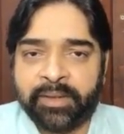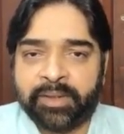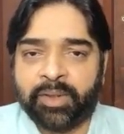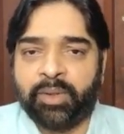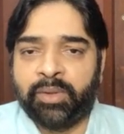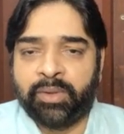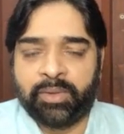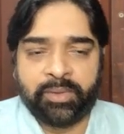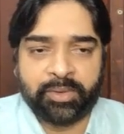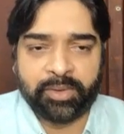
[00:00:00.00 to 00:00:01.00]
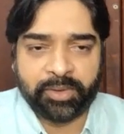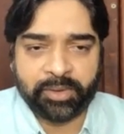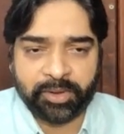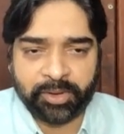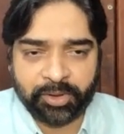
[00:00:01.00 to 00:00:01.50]
So
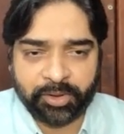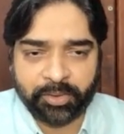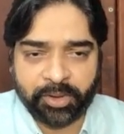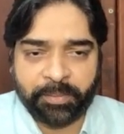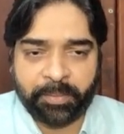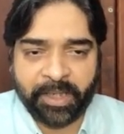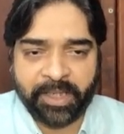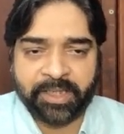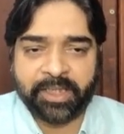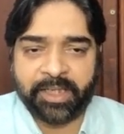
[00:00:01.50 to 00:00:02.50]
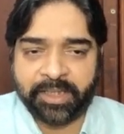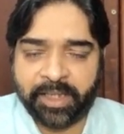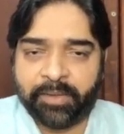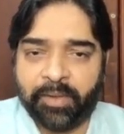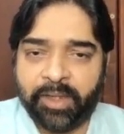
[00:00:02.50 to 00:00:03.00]
unit place is
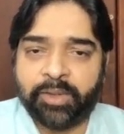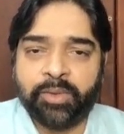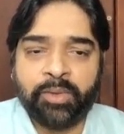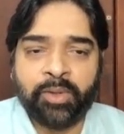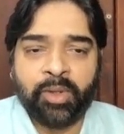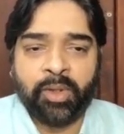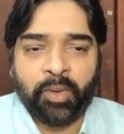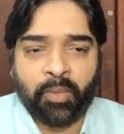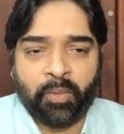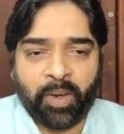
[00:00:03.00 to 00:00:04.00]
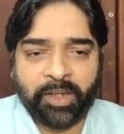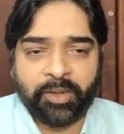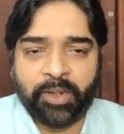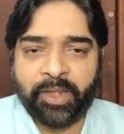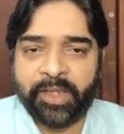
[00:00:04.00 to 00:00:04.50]
equal to
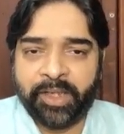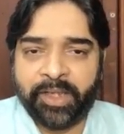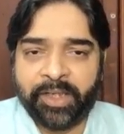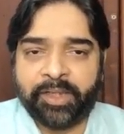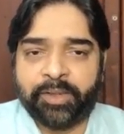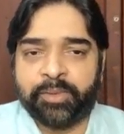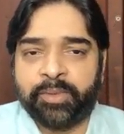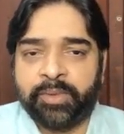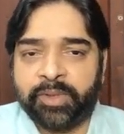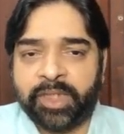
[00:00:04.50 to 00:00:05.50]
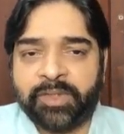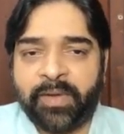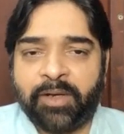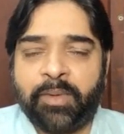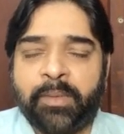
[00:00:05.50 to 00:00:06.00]
120 into this
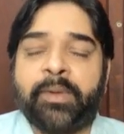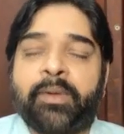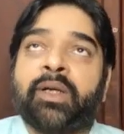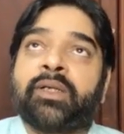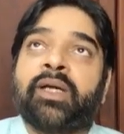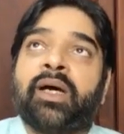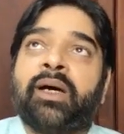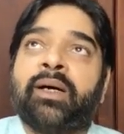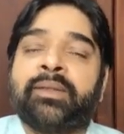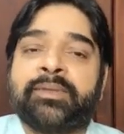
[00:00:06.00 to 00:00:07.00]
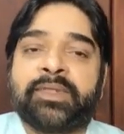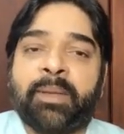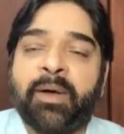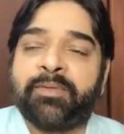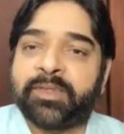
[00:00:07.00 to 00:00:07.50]
value will be what?
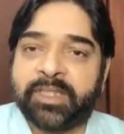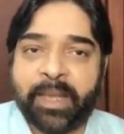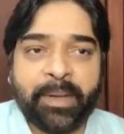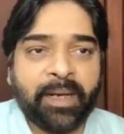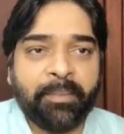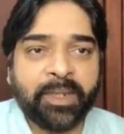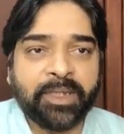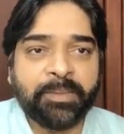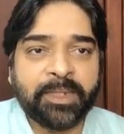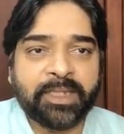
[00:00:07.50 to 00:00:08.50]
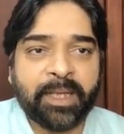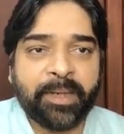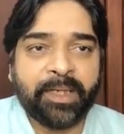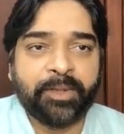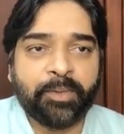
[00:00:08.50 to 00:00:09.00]
Sum of 7 numbers means
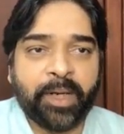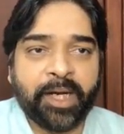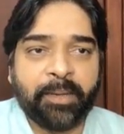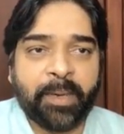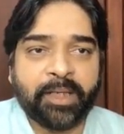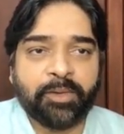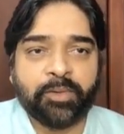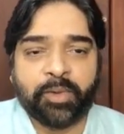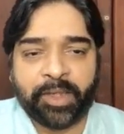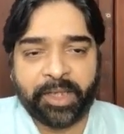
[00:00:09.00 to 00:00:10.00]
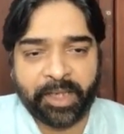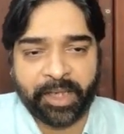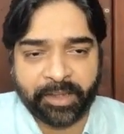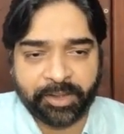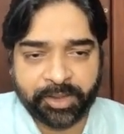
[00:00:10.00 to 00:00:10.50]
7 into 8 by 2,
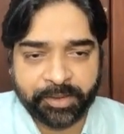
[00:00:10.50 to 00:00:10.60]
28.